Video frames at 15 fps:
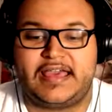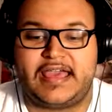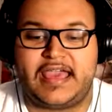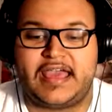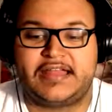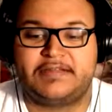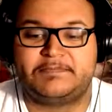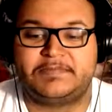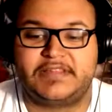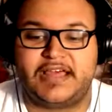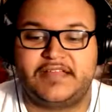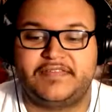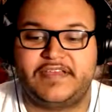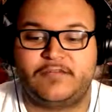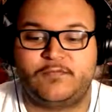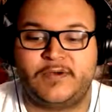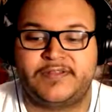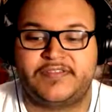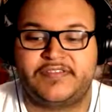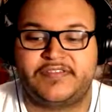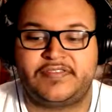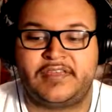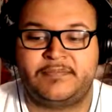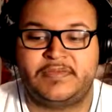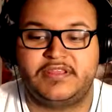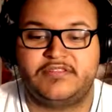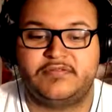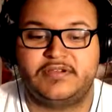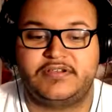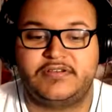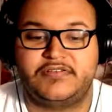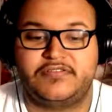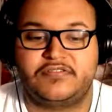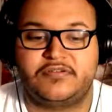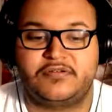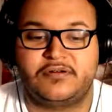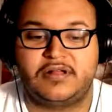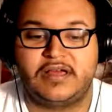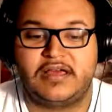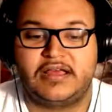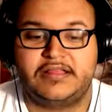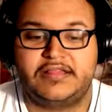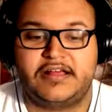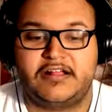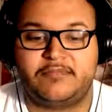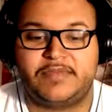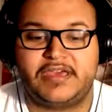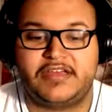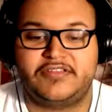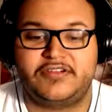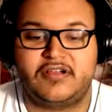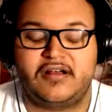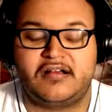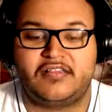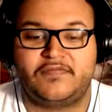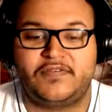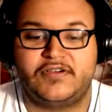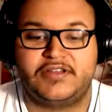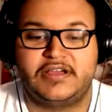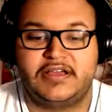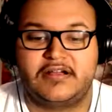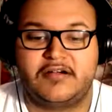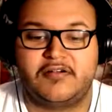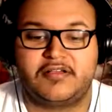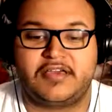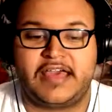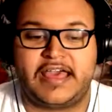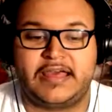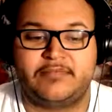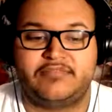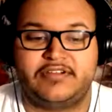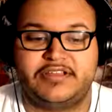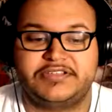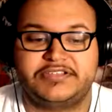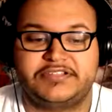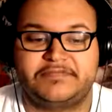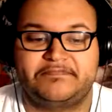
and planned at once to send me to a good school to help me enter Oxford or Cambridge.